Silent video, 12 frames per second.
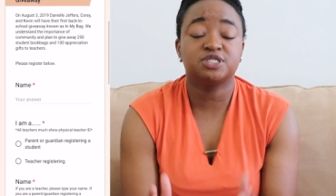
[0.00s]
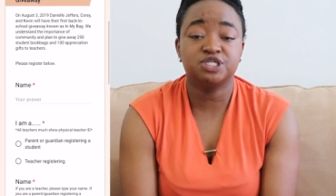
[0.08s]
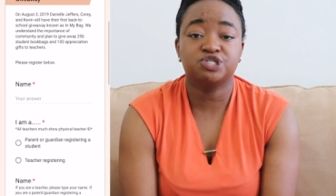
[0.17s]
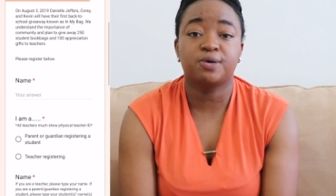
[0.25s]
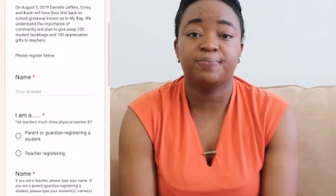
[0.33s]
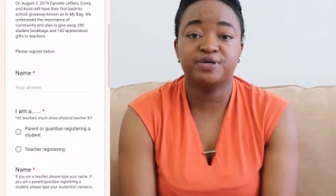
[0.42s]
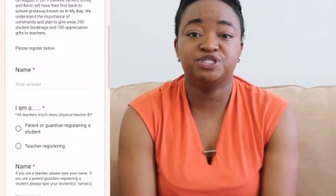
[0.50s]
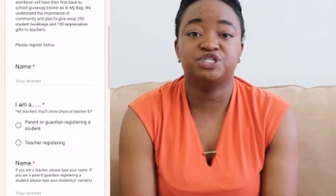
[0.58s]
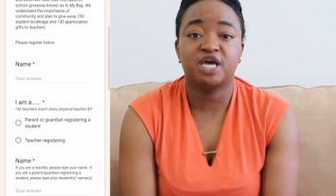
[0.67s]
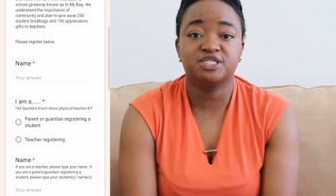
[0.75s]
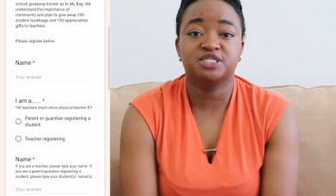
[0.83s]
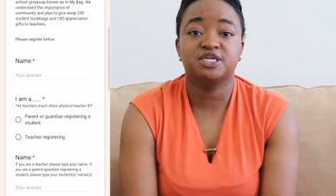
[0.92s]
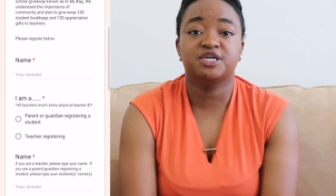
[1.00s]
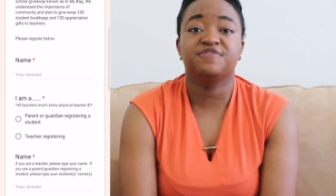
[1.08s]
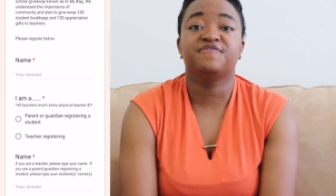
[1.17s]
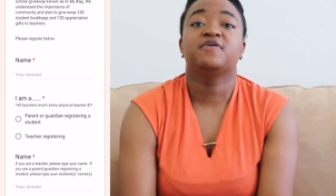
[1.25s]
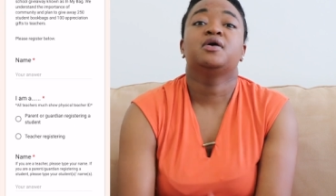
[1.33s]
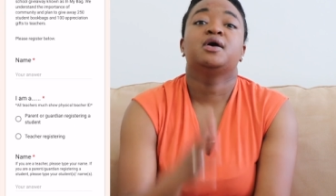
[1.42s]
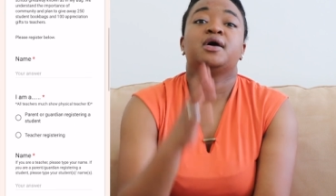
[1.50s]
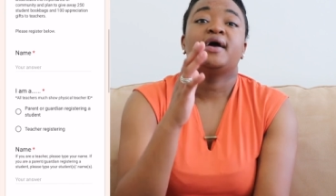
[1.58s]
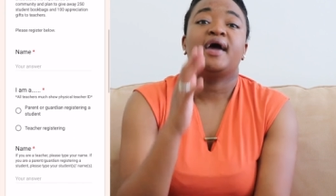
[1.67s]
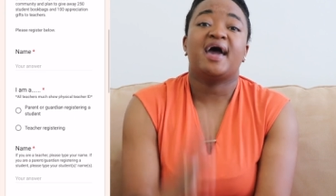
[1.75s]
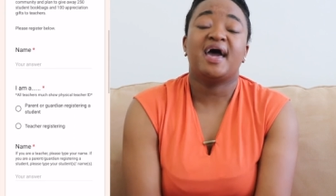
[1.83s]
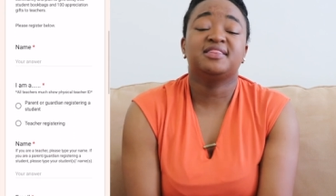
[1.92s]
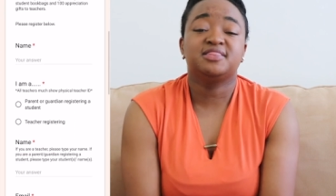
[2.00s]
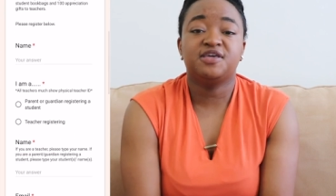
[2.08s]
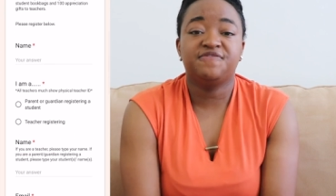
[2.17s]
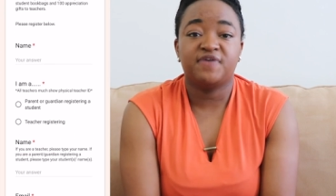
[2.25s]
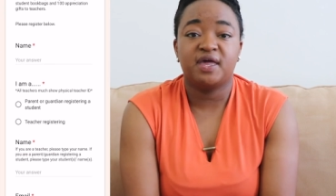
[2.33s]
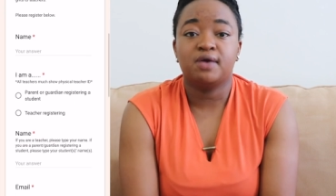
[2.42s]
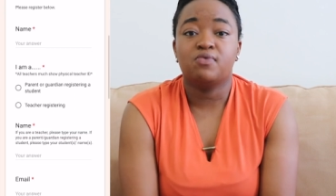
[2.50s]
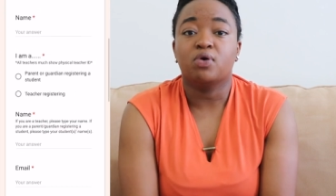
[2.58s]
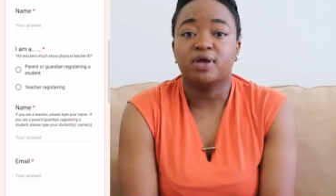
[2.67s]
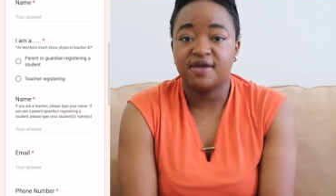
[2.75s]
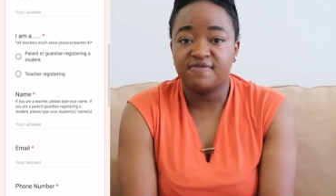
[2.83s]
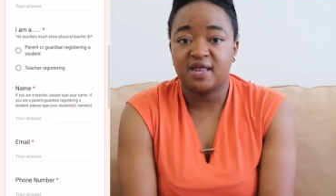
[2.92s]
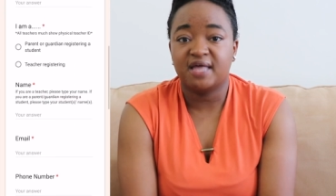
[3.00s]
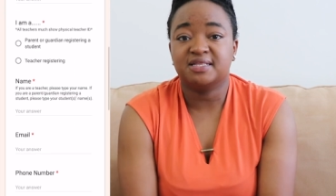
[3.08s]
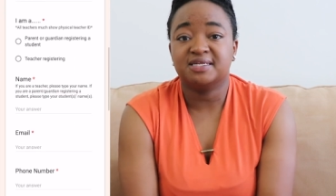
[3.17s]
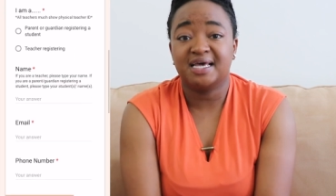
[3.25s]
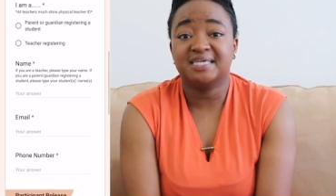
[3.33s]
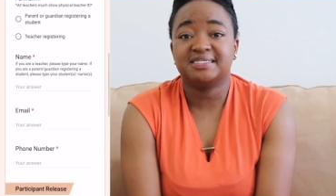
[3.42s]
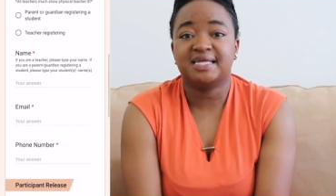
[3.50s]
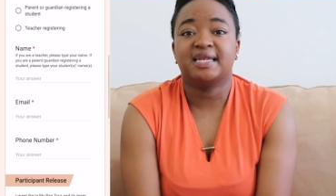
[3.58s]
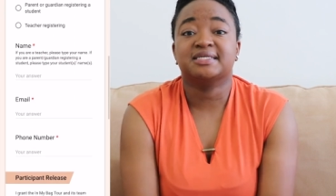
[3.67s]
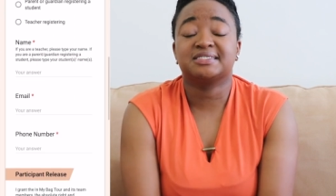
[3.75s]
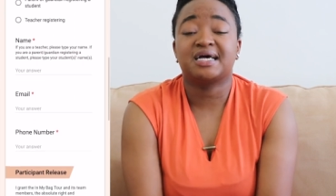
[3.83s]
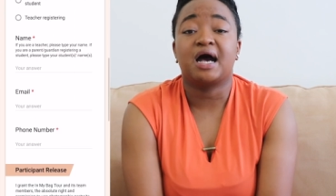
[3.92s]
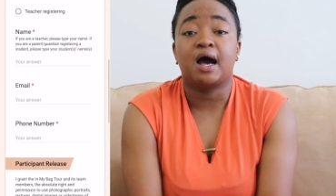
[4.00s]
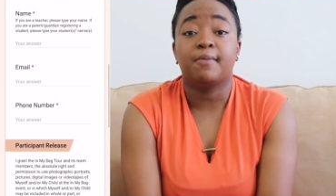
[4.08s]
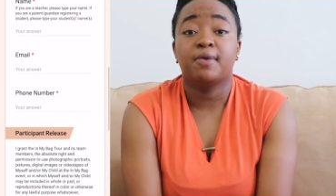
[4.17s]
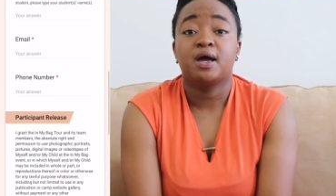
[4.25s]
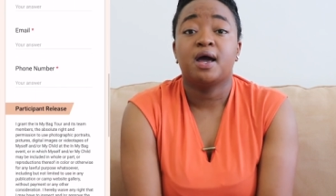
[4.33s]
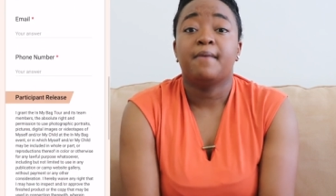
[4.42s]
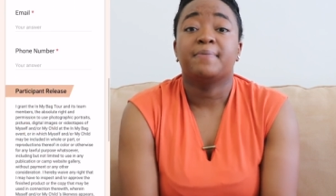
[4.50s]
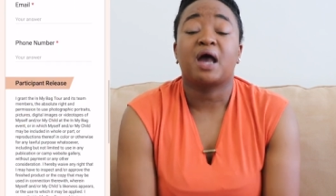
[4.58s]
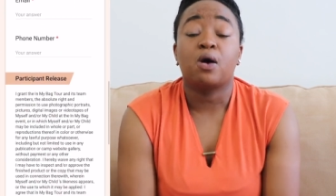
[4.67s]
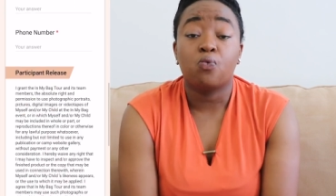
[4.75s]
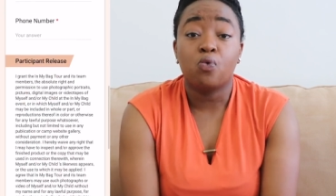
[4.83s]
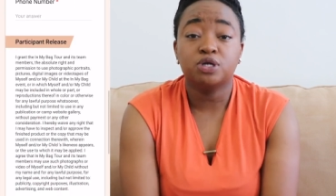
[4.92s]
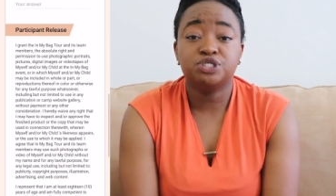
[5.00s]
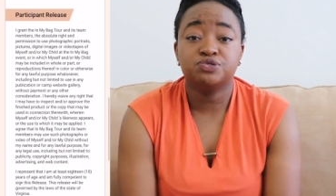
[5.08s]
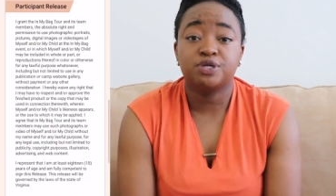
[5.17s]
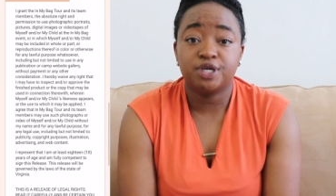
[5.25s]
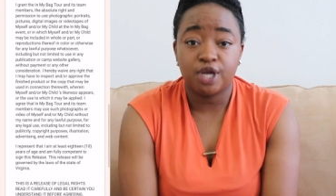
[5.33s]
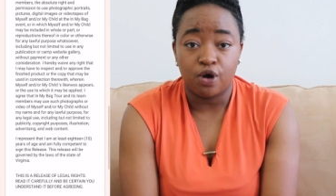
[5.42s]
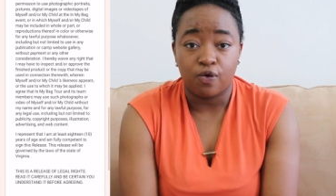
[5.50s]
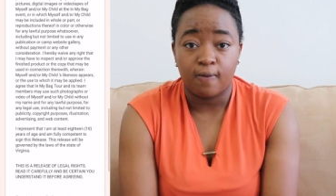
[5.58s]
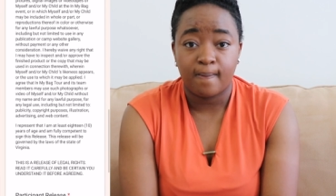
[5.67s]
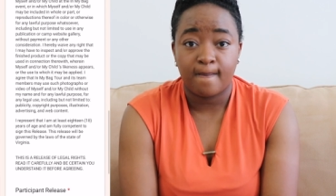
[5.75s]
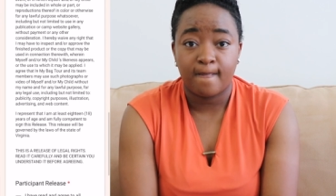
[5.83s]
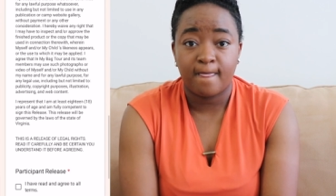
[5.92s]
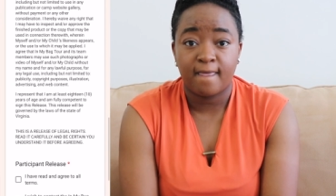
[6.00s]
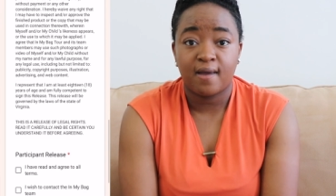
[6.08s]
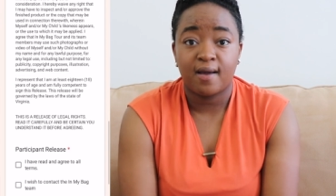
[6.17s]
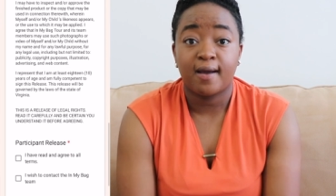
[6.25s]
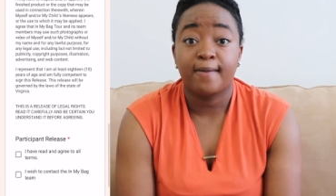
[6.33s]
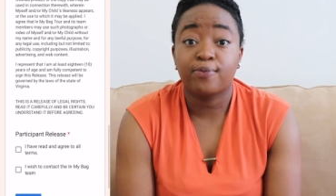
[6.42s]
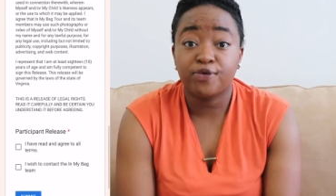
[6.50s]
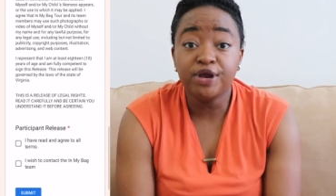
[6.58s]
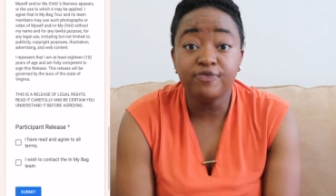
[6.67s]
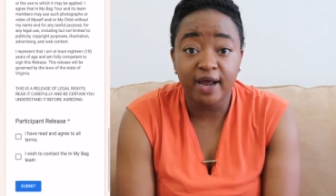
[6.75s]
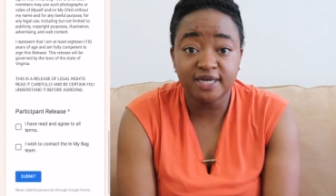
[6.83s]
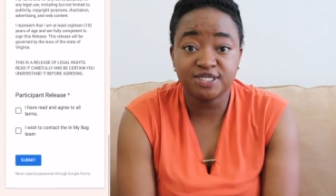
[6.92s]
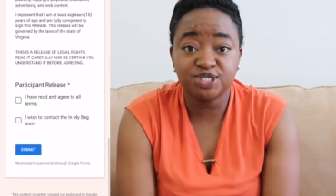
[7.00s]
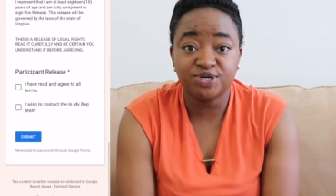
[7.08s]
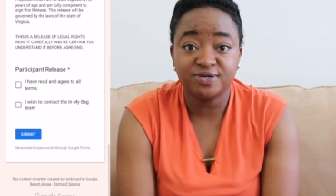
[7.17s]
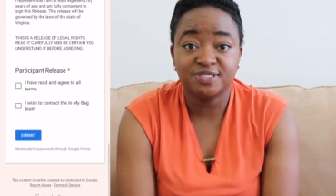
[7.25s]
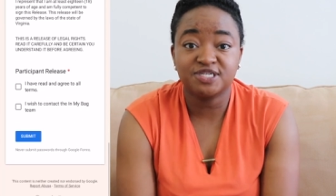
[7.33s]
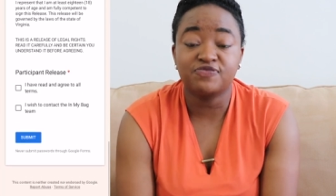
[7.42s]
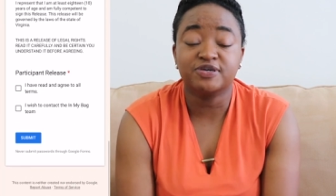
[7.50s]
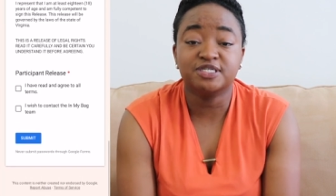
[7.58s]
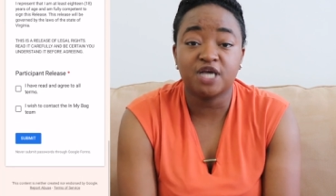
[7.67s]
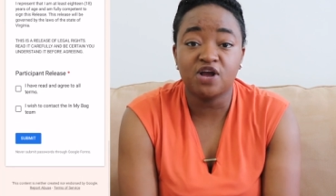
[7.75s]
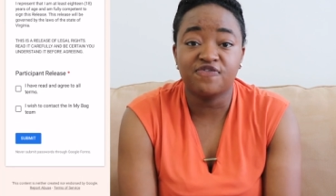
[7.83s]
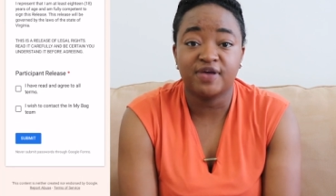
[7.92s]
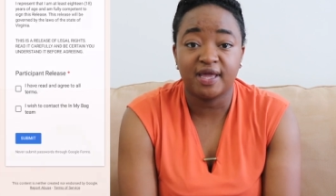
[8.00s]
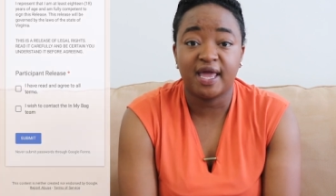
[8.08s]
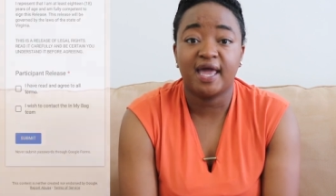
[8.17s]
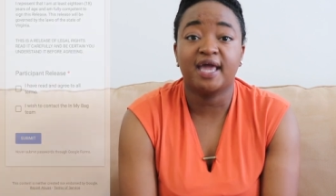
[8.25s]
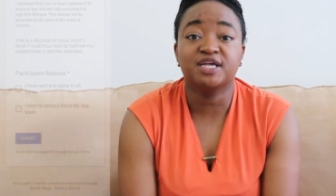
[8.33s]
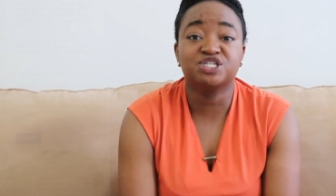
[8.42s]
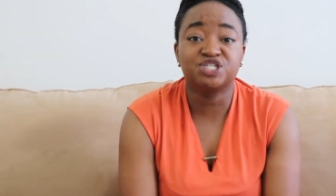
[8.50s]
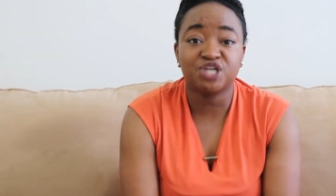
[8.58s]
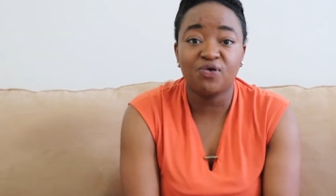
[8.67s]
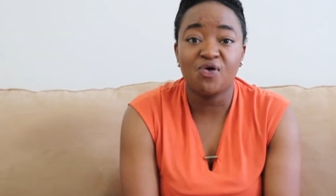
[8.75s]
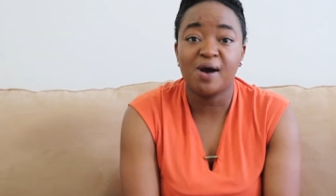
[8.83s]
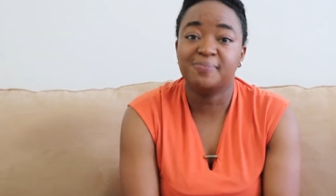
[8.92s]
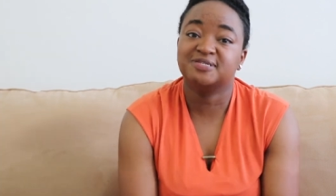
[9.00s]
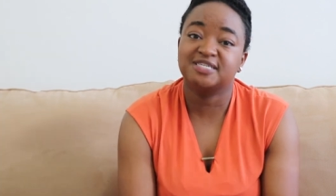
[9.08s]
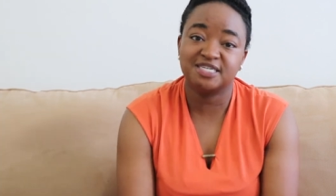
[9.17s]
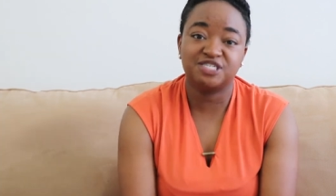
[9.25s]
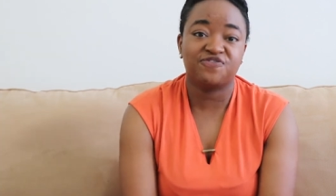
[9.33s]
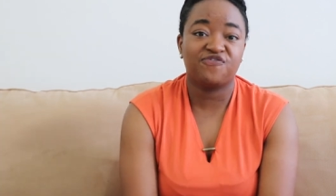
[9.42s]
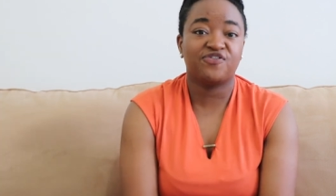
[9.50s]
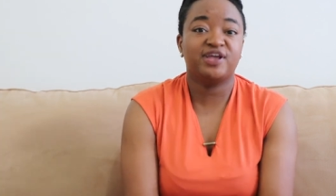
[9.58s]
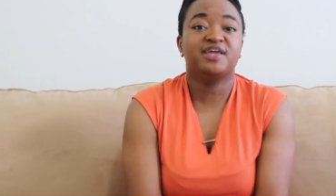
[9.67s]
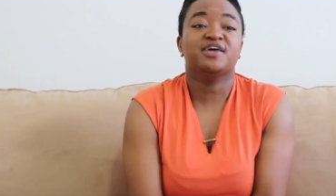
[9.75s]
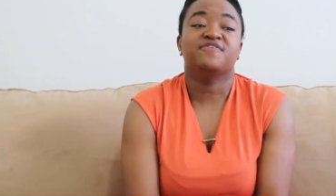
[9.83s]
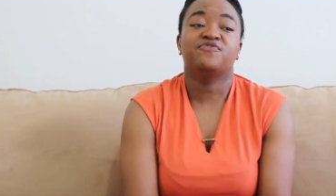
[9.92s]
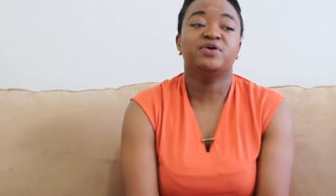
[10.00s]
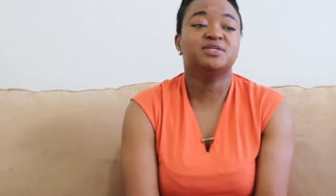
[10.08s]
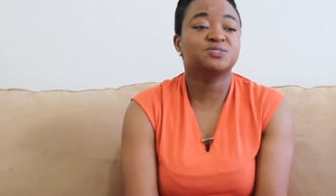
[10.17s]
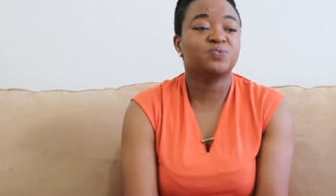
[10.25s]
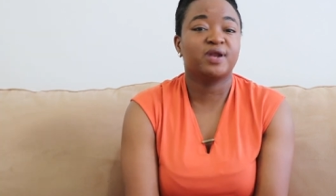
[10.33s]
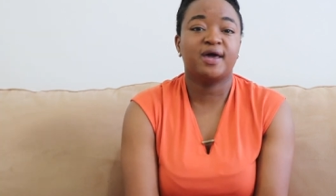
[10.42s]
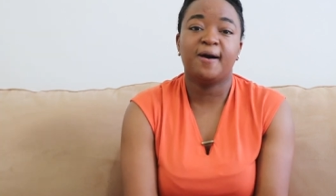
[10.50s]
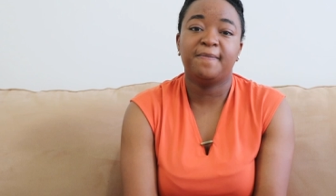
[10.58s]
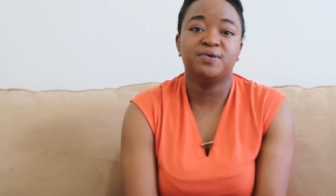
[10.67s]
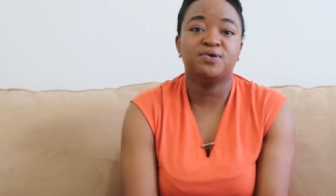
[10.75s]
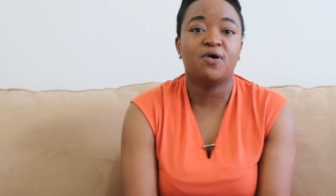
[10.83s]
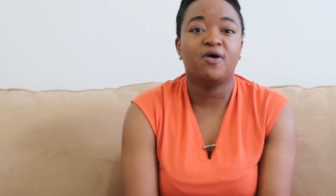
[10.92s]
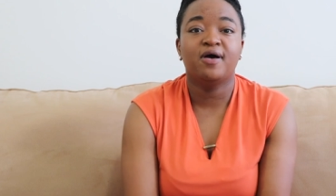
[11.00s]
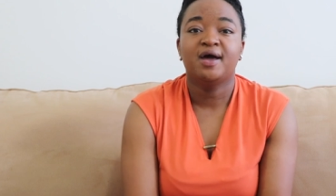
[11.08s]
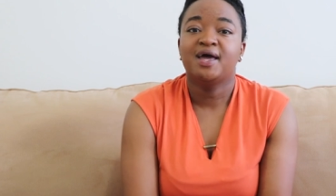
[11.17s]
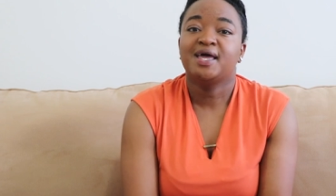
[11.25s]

teacher appreciation gift at the event. We'll give it at the designated time. But I want you to know, pre-register to reserve it and show up to get your free gift. We just want to help you all,